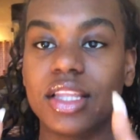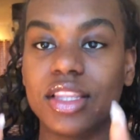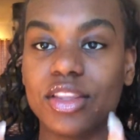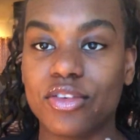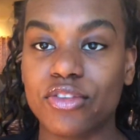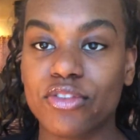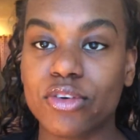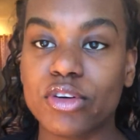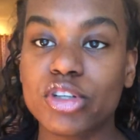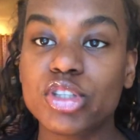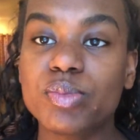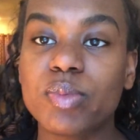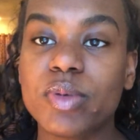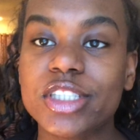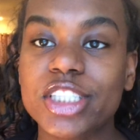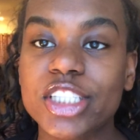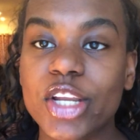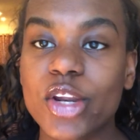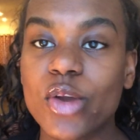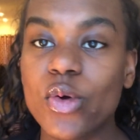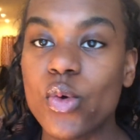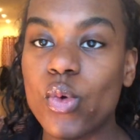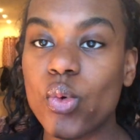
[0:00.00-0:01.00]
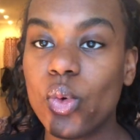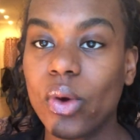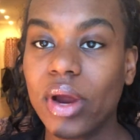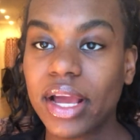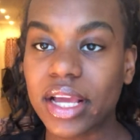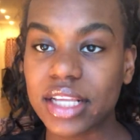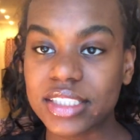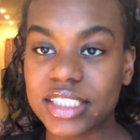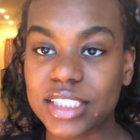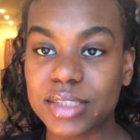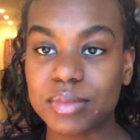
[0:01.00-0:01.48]
the first person who
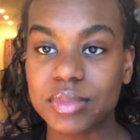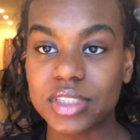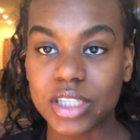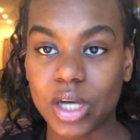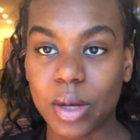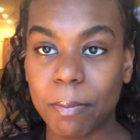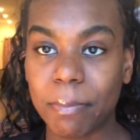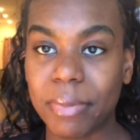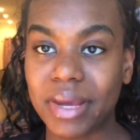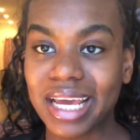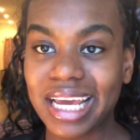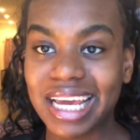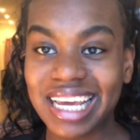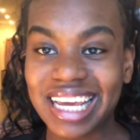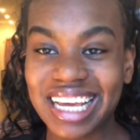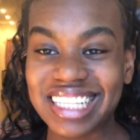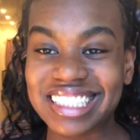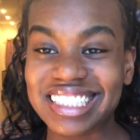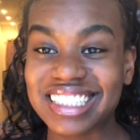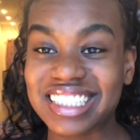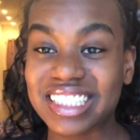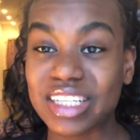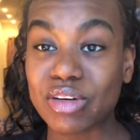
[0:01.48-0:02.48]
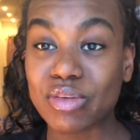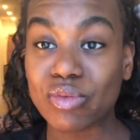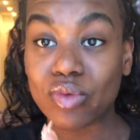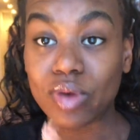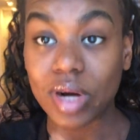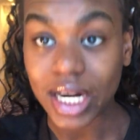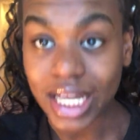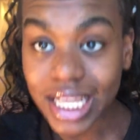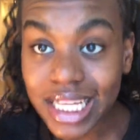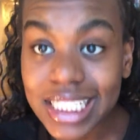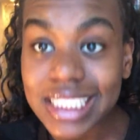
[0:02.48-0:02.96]
hits me up and gets it
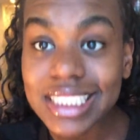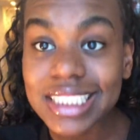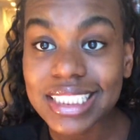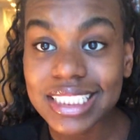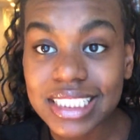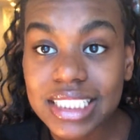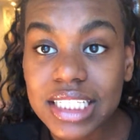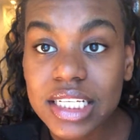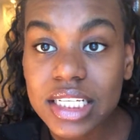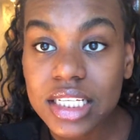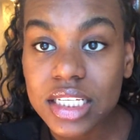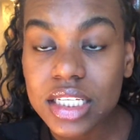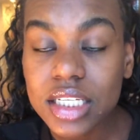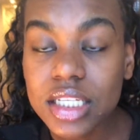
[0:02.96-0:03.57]
right,